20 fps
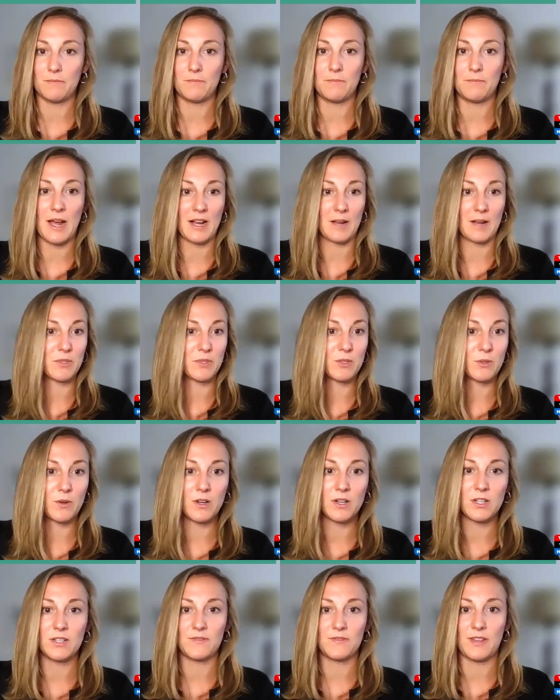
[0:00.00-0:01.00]
backup
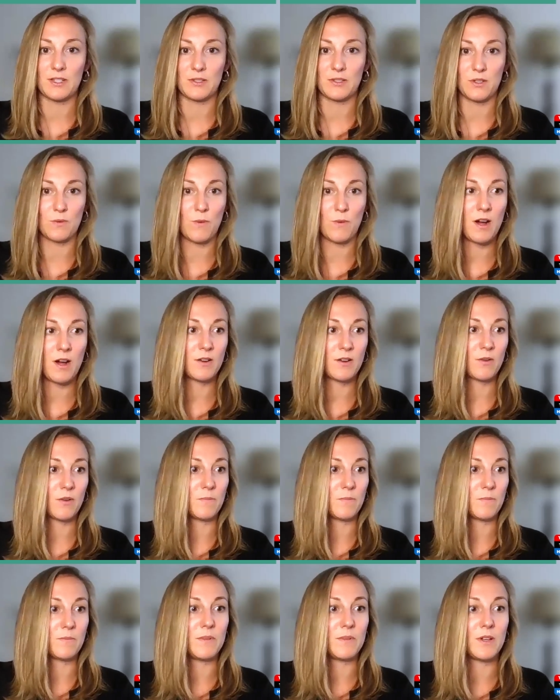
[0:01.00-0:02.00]
storage if that's what you want, or
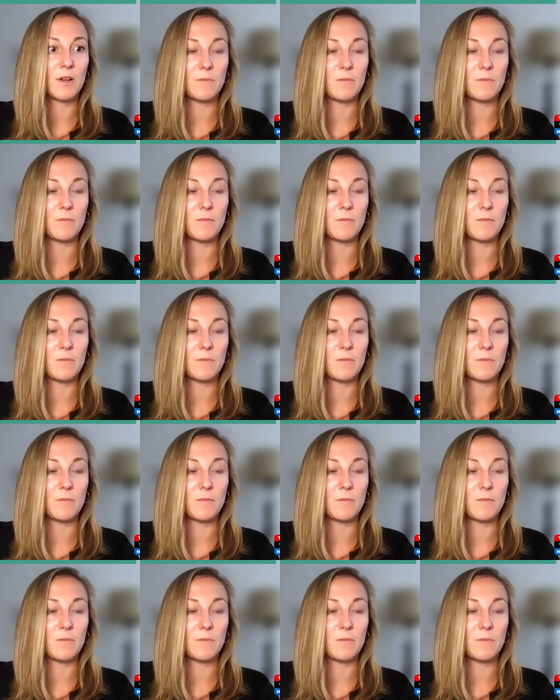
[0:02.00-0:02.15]
you know,